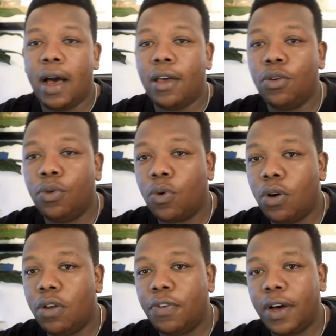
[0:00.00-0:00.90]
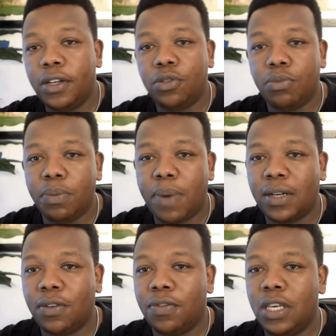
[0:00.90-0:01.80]
you qualify to be
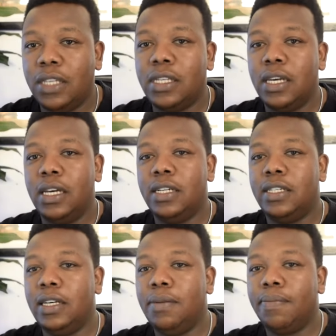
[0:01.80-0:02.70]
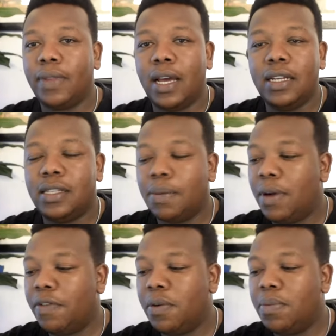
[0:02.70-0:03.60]
part of this team, and it's a
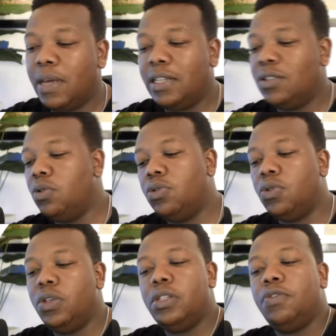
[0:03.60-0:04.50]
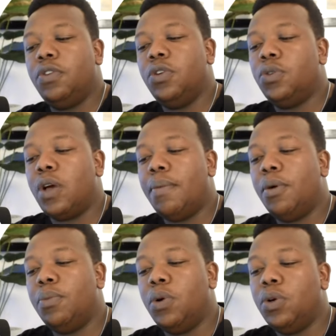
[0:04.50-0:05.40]
platform that is so easy for you to come
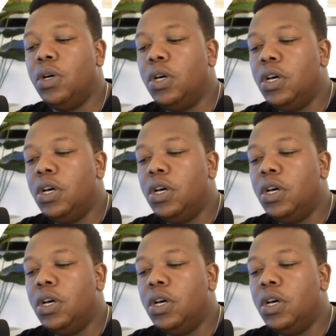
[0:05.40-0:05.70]
on board.